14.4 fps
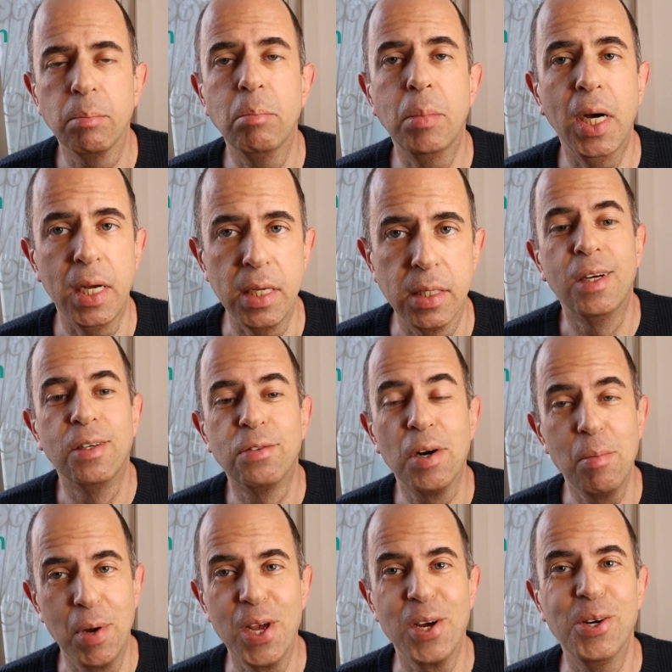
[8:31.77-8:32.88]
But from
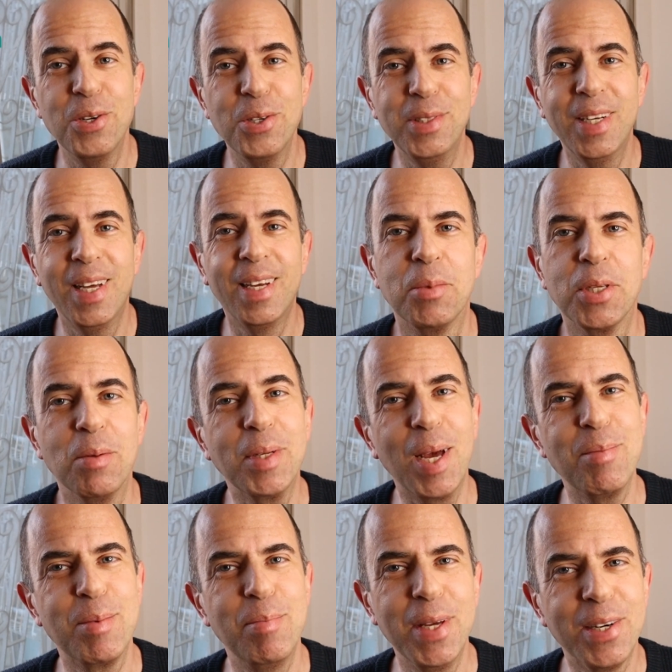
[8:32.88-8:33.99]
my own,
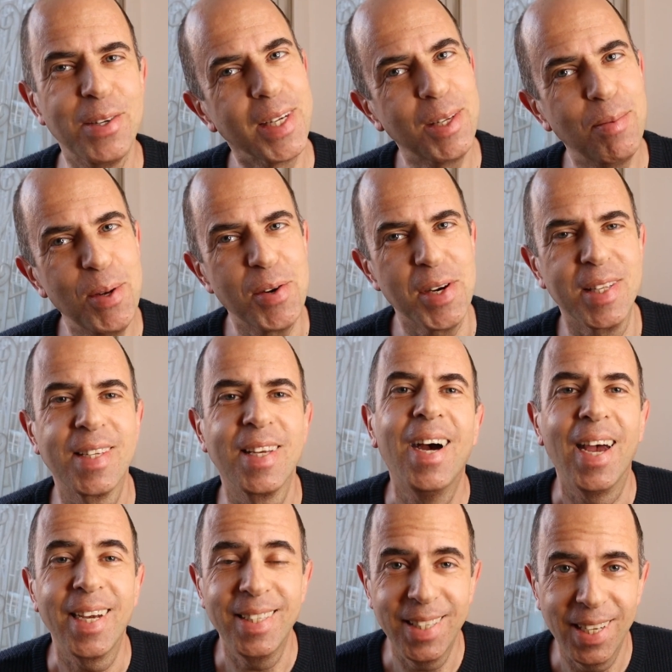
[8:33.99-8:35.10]
sometimes bitter experience,
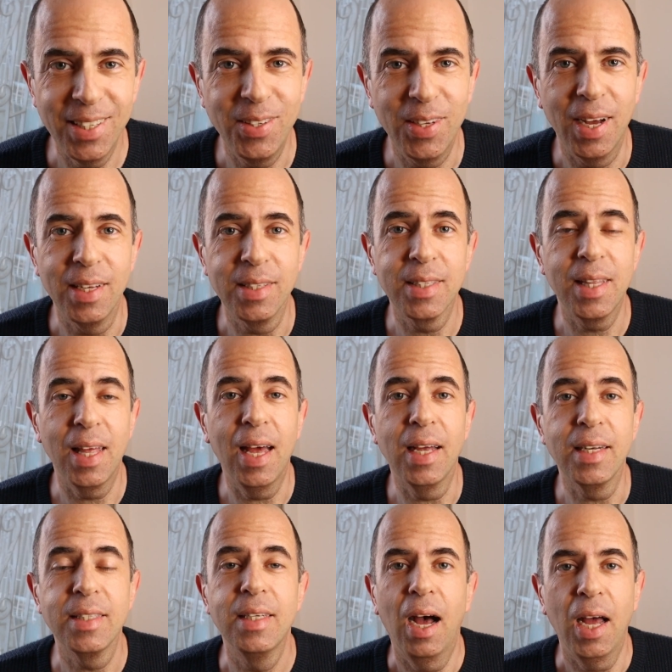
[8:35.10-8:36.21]
I can tell you guys
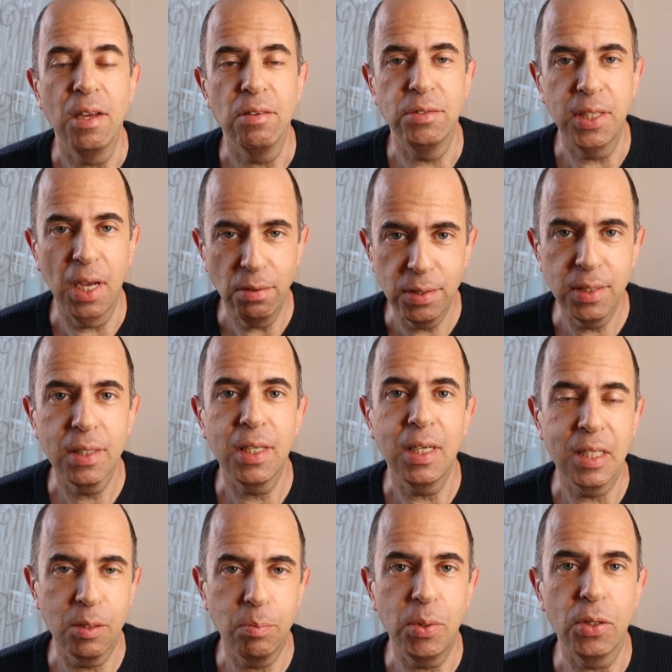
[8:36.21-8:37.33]
that I have definitely
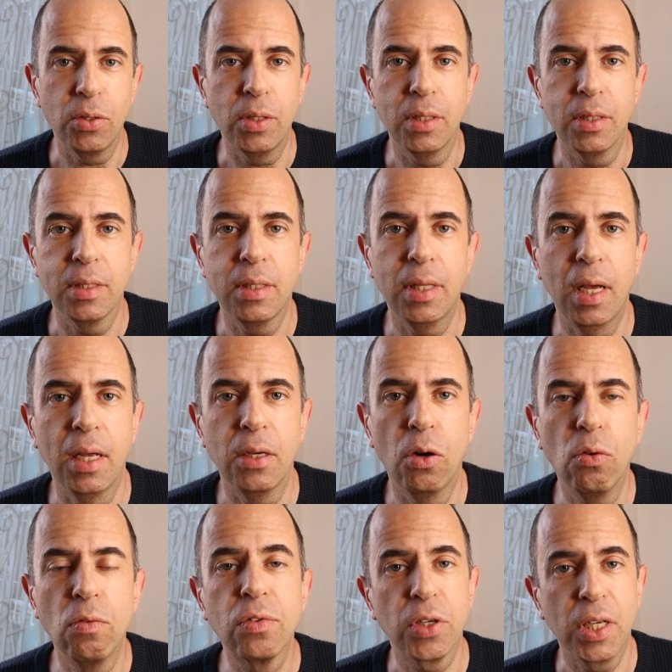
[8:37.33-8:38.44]
experienced that
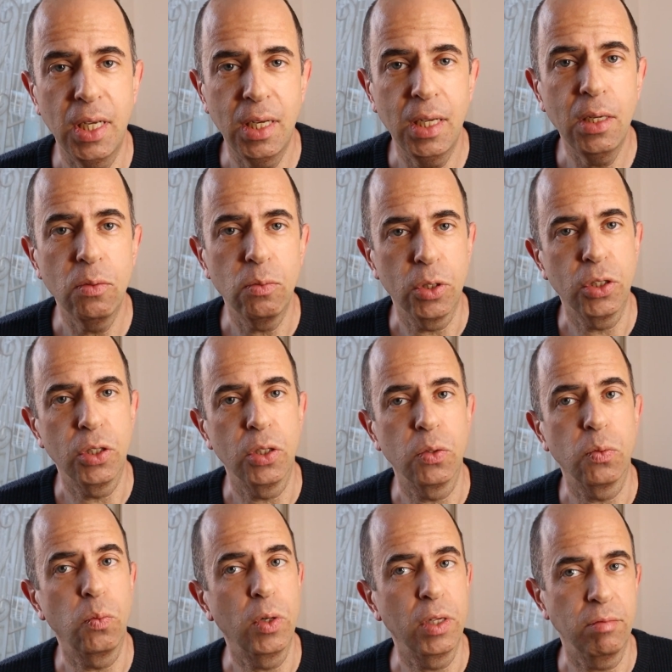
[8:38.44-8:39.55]
overeating, which is
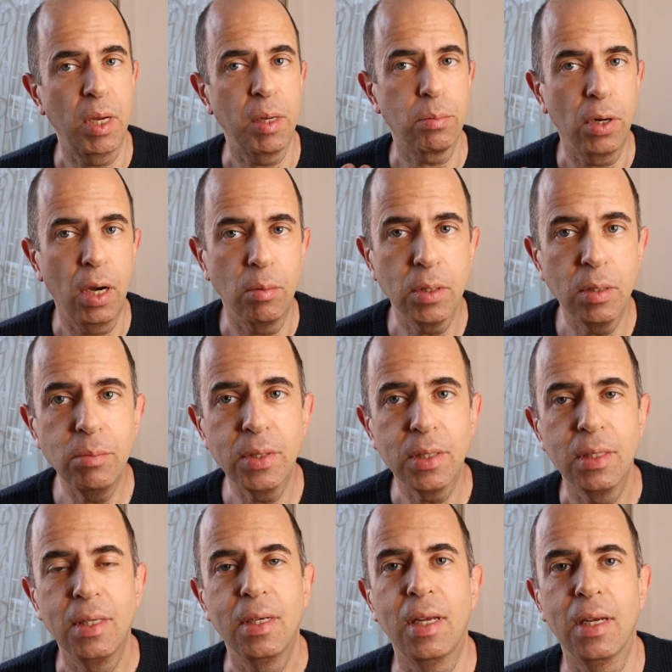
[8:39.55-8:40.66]
one of my
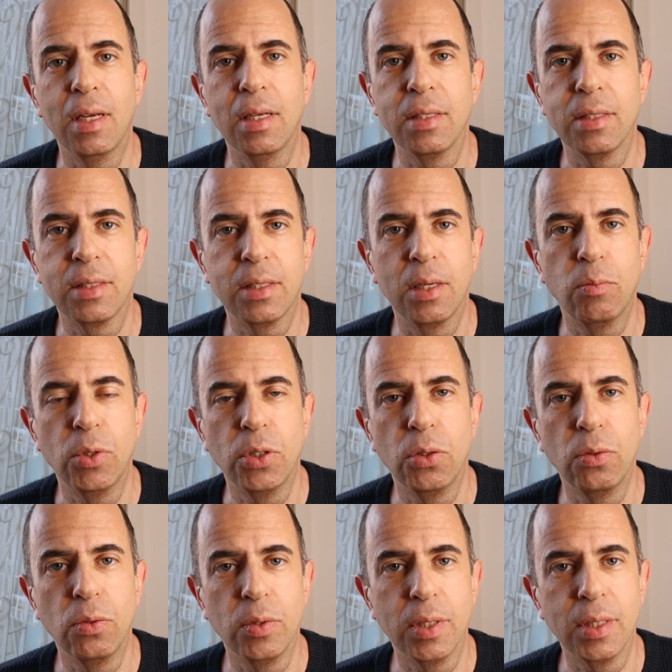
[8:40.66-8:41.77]
problems as someone
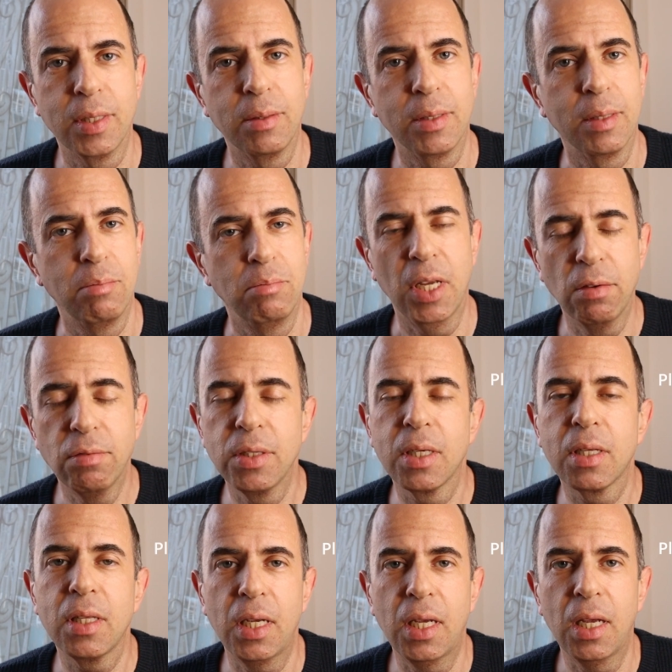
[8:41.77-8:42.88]
who is
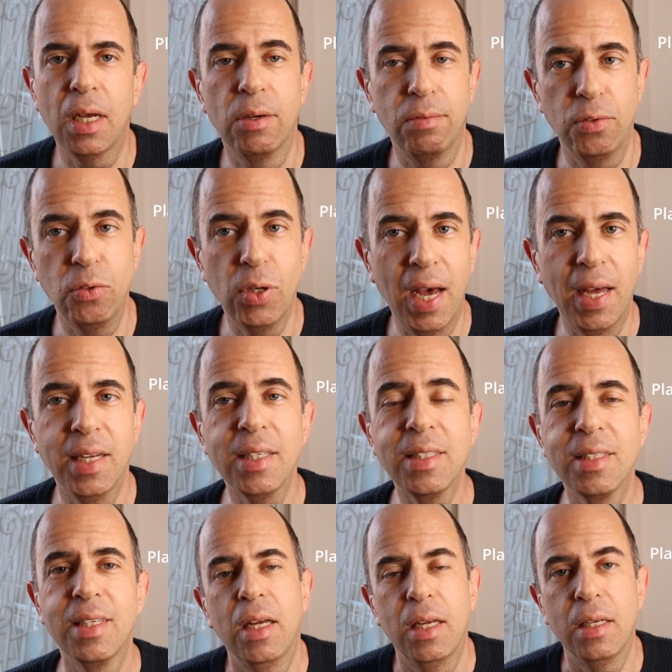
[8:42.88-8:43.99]
definitely a food addict,
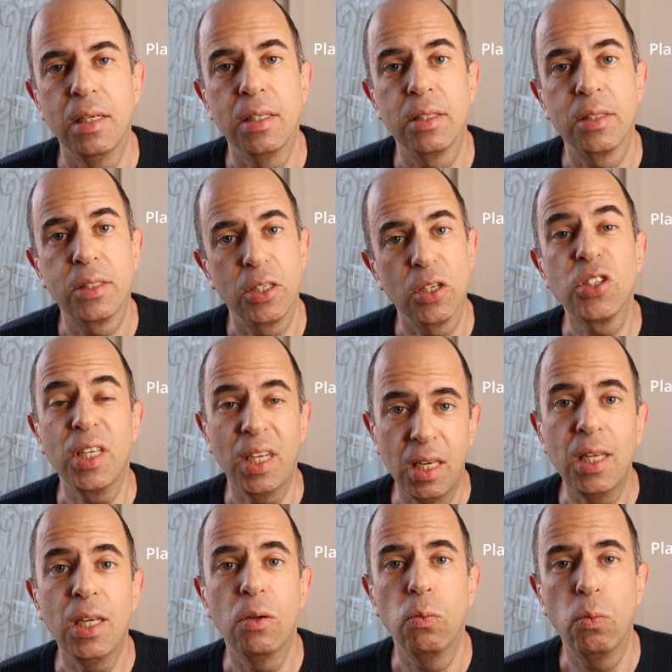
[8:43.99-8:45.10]
is just
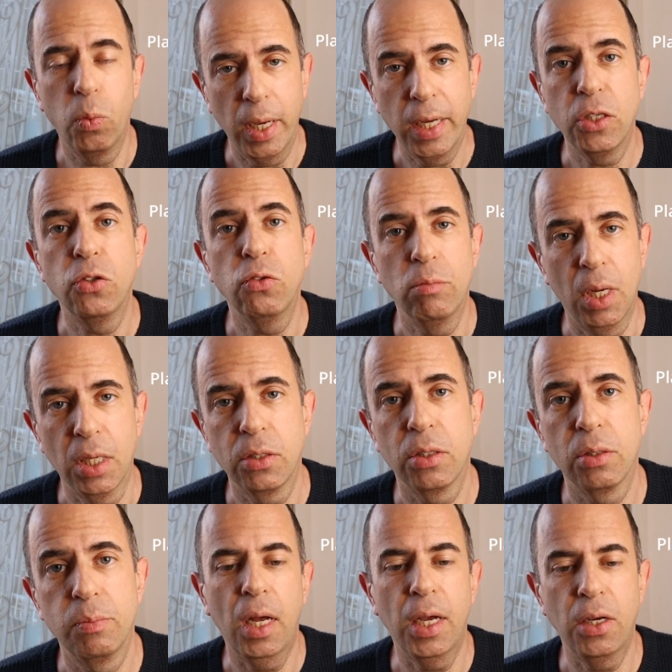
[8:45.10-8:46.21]
eating way too
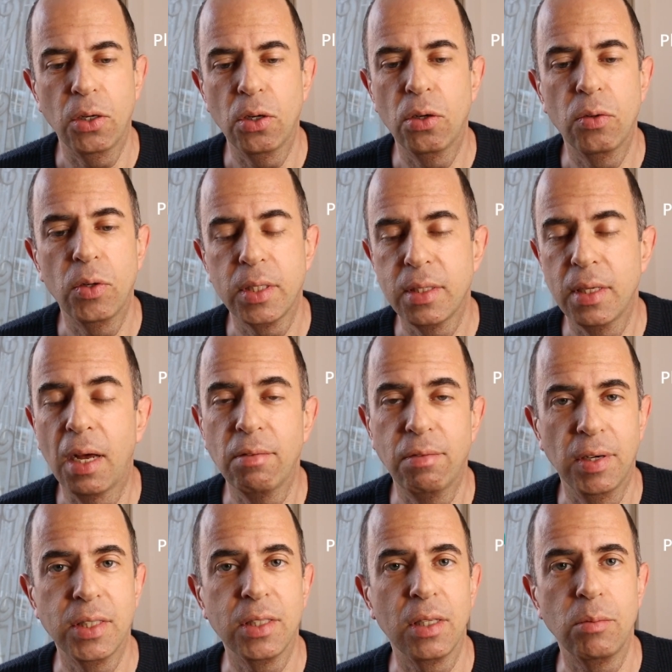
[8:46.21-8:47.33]
much. I know it's not
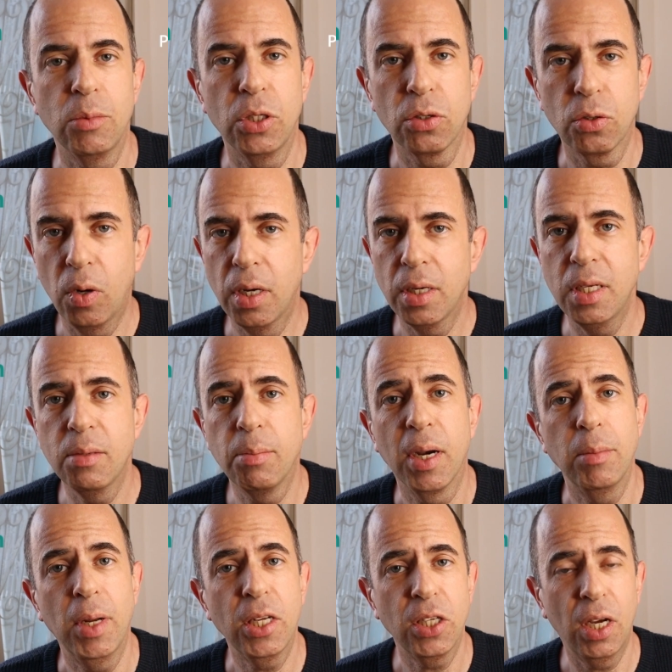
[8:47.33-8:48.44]
fun to limit your quantities, but I'm
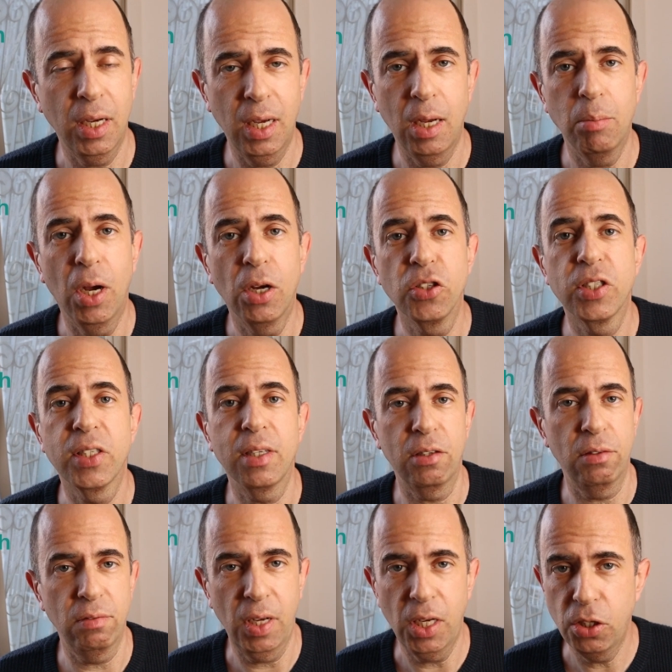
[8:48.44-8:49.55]
not talking about
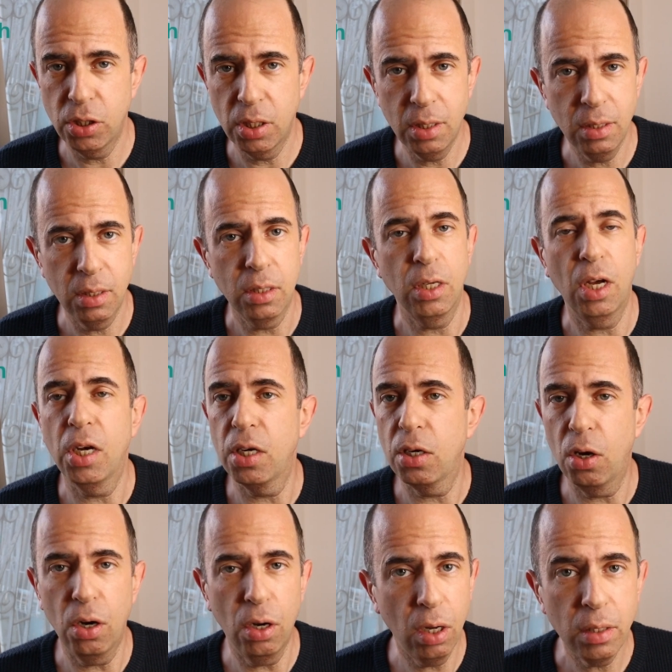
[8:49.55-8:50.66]
starvation, not at
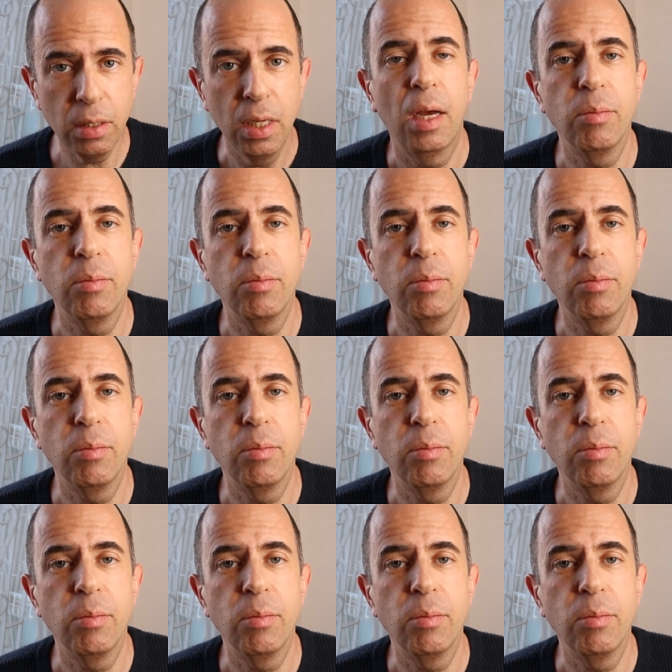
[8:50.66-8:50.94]
all.